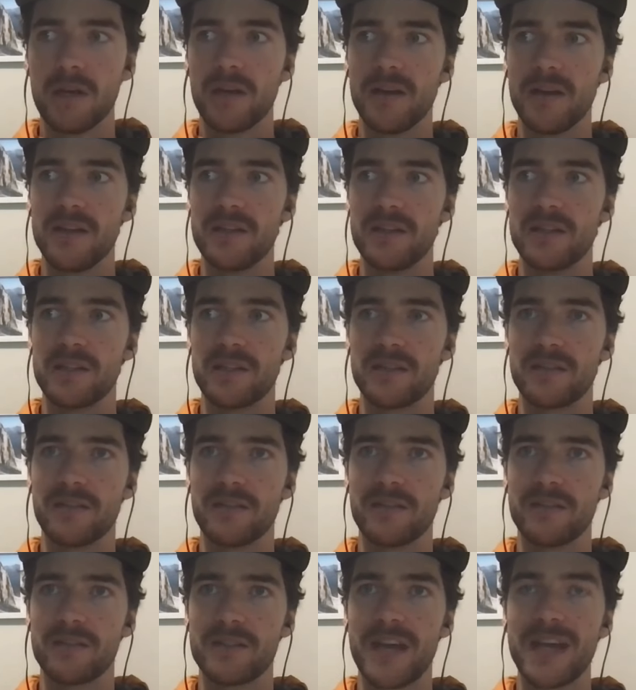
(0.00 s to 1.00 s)
is
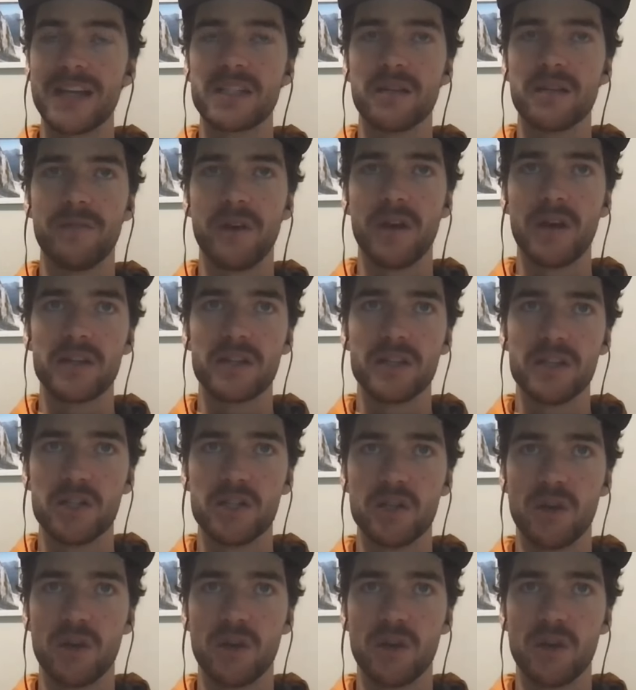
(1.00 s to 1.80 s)
takes advantage